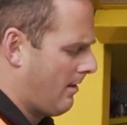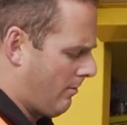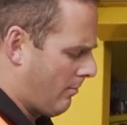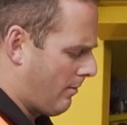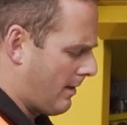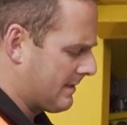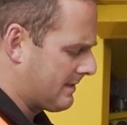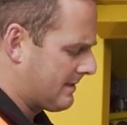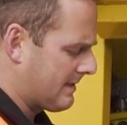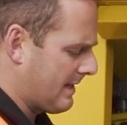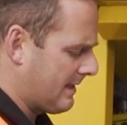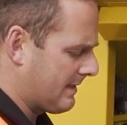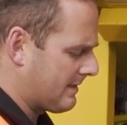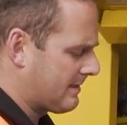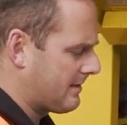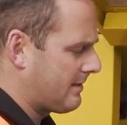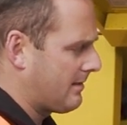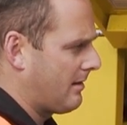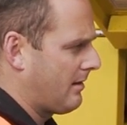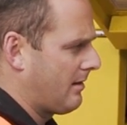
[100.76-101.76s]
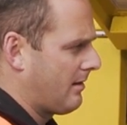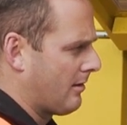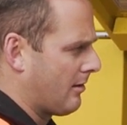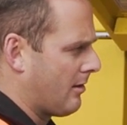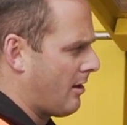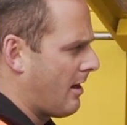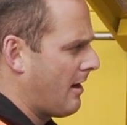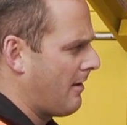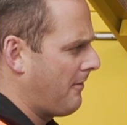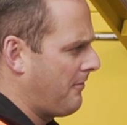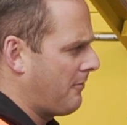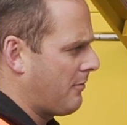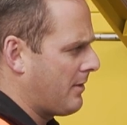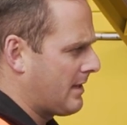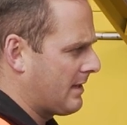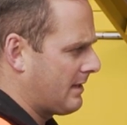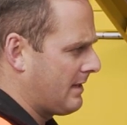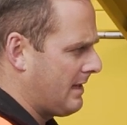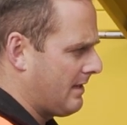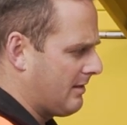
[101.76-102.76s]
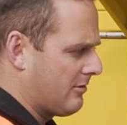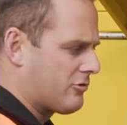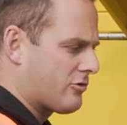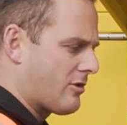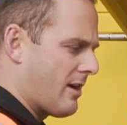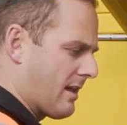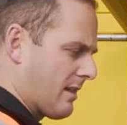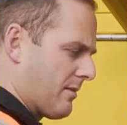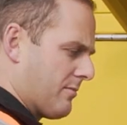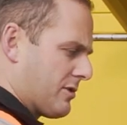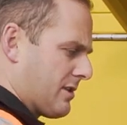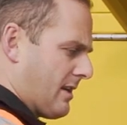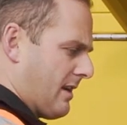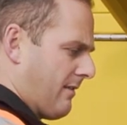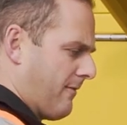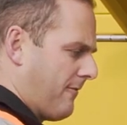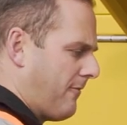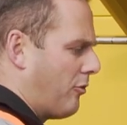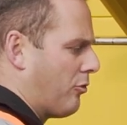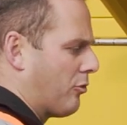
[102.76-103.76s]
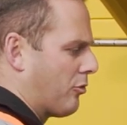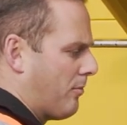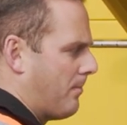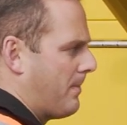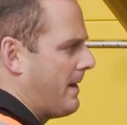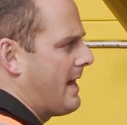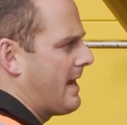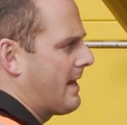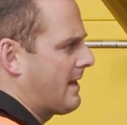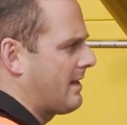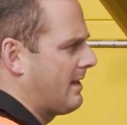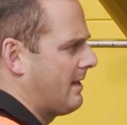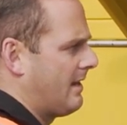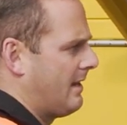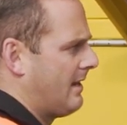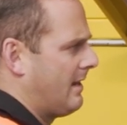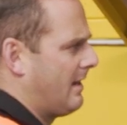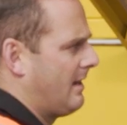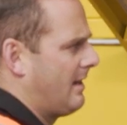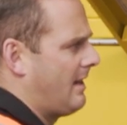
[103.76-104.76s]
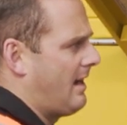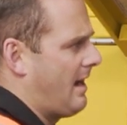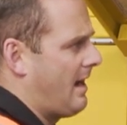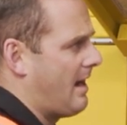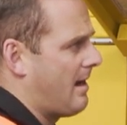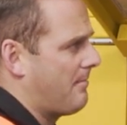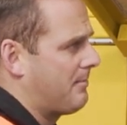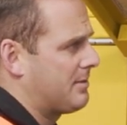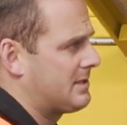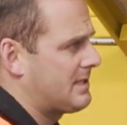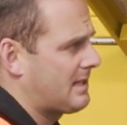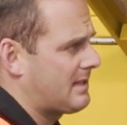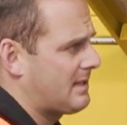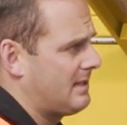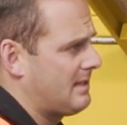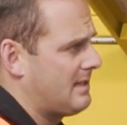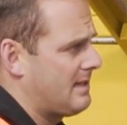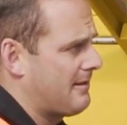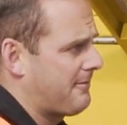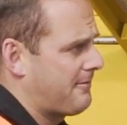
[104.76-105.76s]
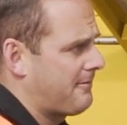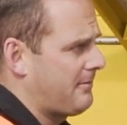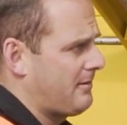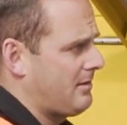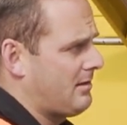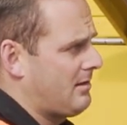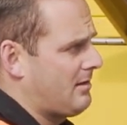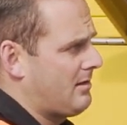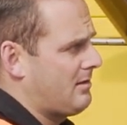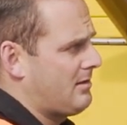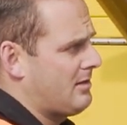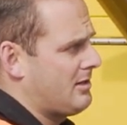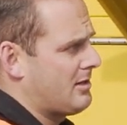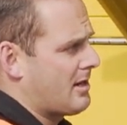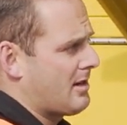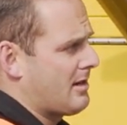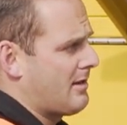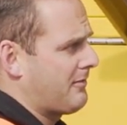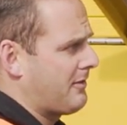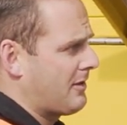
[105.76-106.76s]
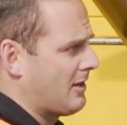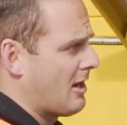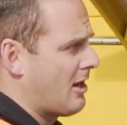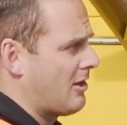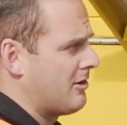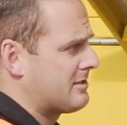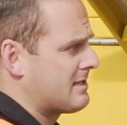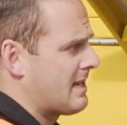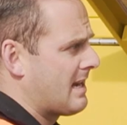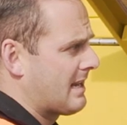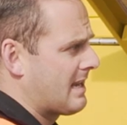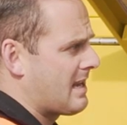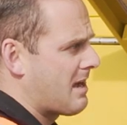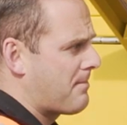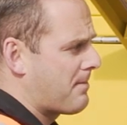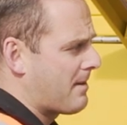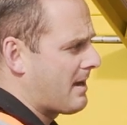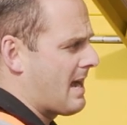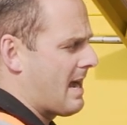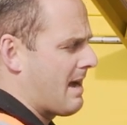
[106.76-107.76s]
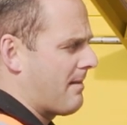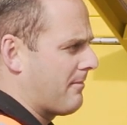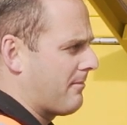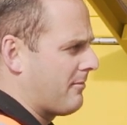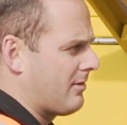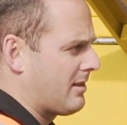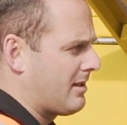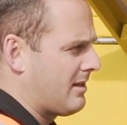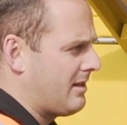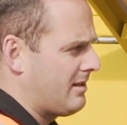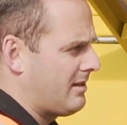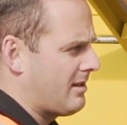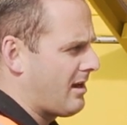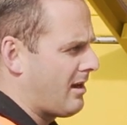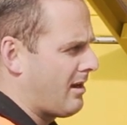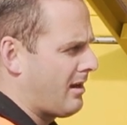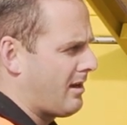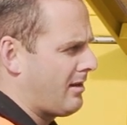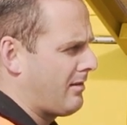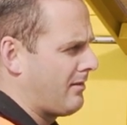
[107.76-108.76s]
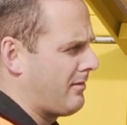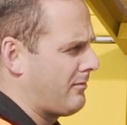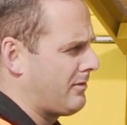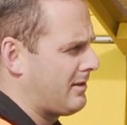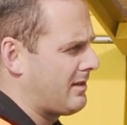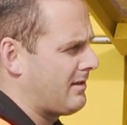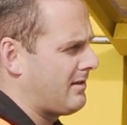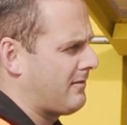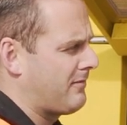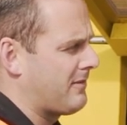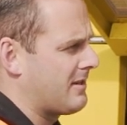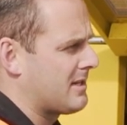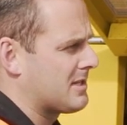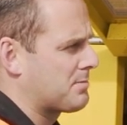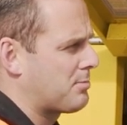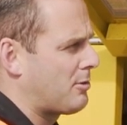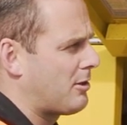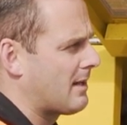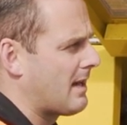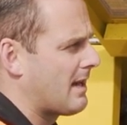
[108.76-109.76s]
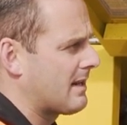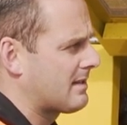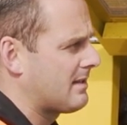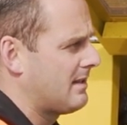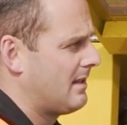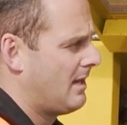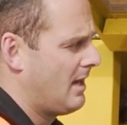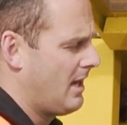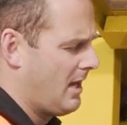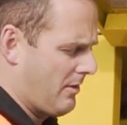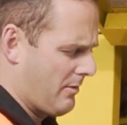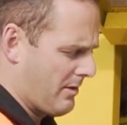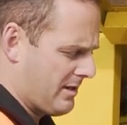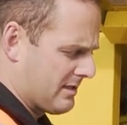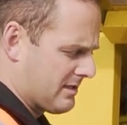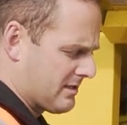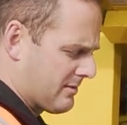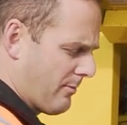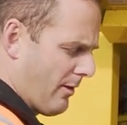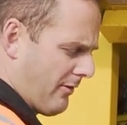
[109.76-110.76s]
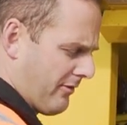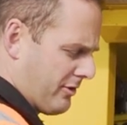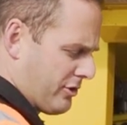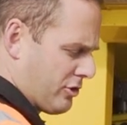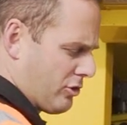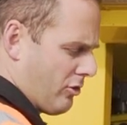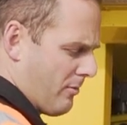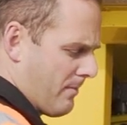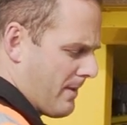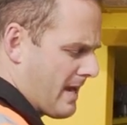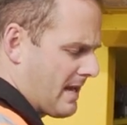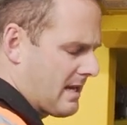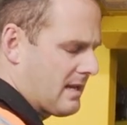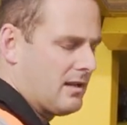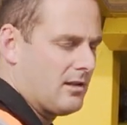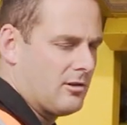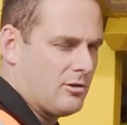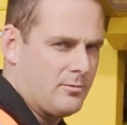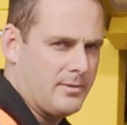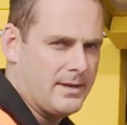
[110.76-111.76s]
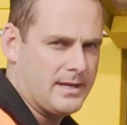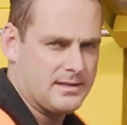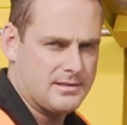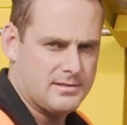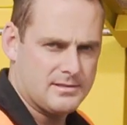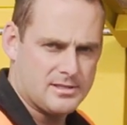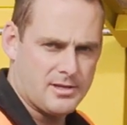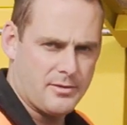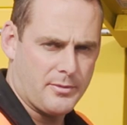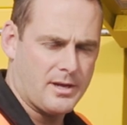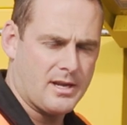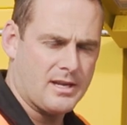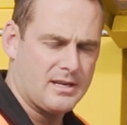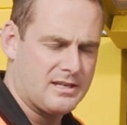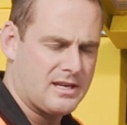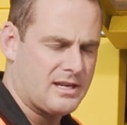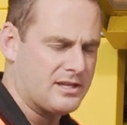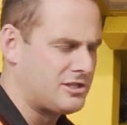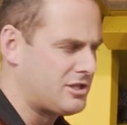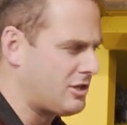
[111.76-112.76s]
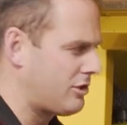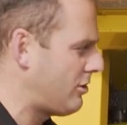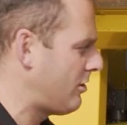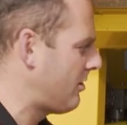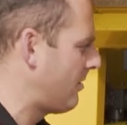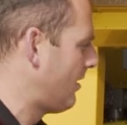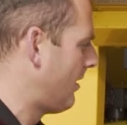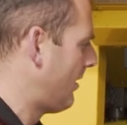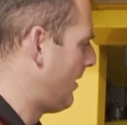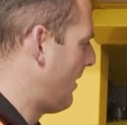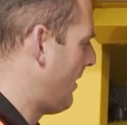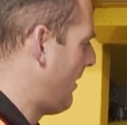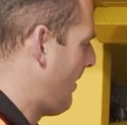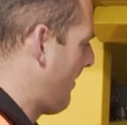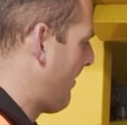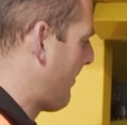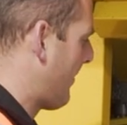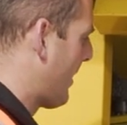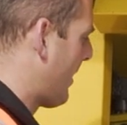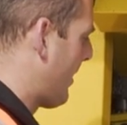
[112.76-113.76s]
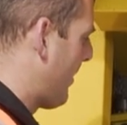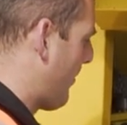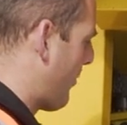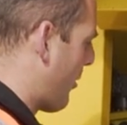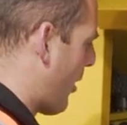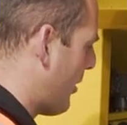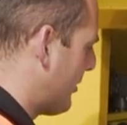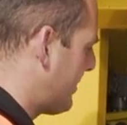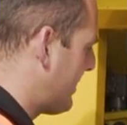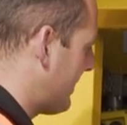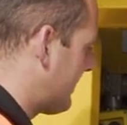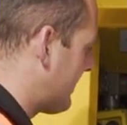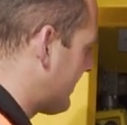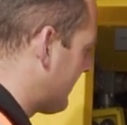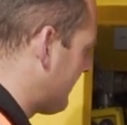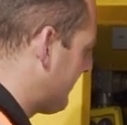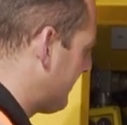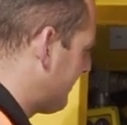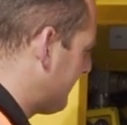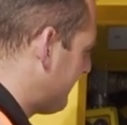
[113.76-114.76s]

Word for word: Once that's live, we can then track the machine forward or back, um, particularly if, you know, if your loads aren't keeping up with the, uh, with the finished product, we can just move the jaw back a little bit so we can continue processing.